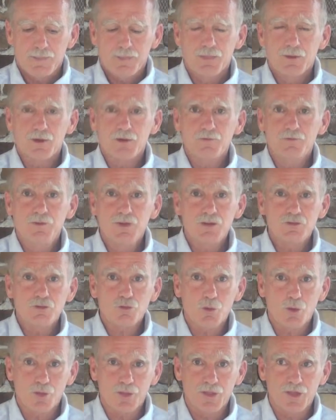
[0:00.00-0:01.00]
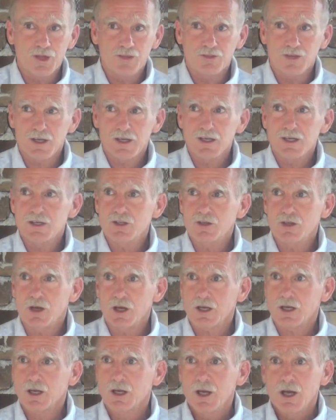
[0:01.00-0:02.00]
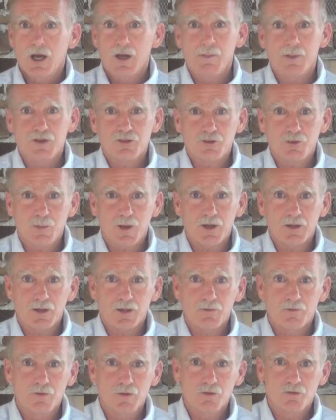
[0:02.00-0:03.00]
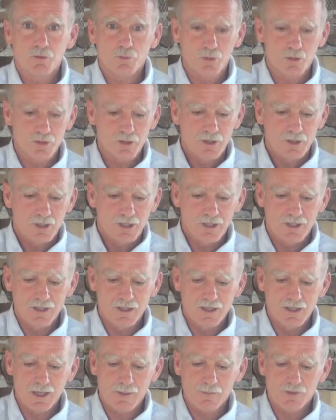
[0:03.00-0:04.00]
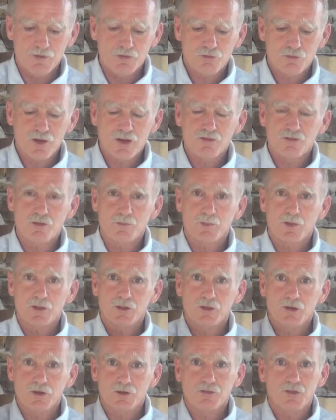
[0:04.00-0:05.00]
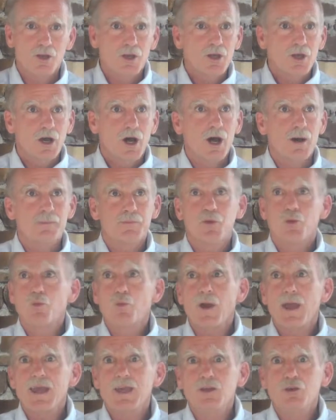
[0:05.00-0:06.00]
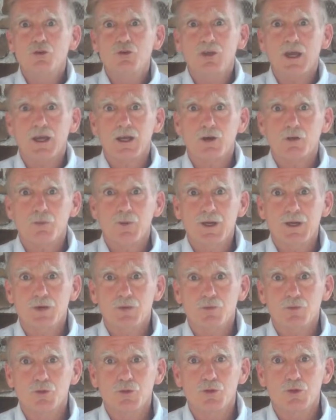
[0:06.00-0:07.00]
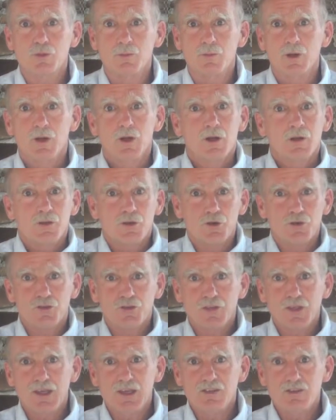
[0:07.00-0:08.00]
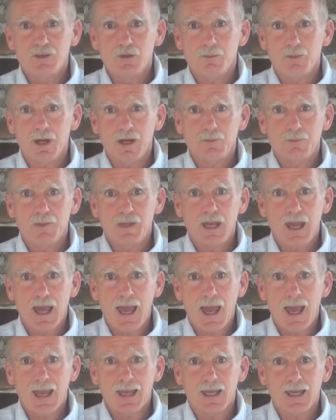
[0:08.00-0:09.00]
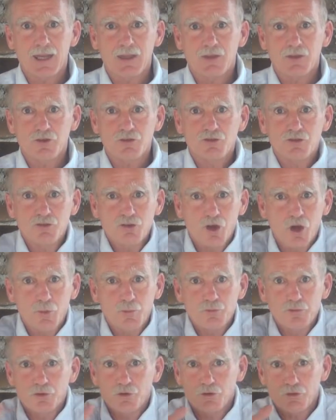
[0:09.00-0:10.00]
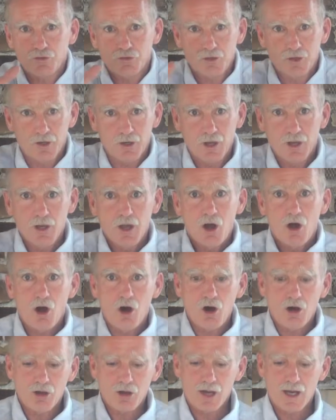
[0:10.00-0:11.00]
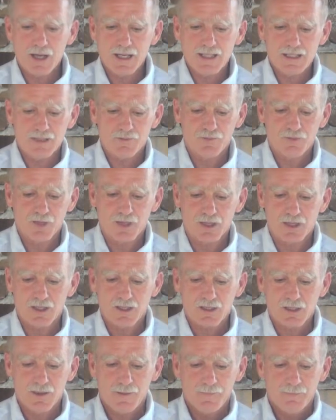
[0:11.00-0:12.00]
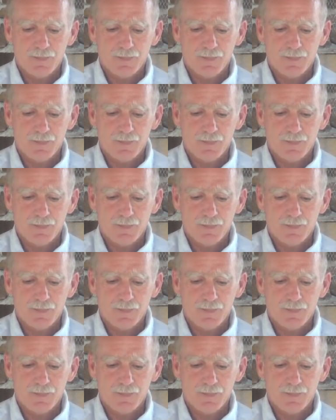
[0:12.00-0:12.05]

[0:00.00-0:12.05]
There are visual things. I didn't talk much about the visual in the demonstration, but there's the way you decorate a room. There's things that might be hanging. There's sculptures. There are all kinds of things.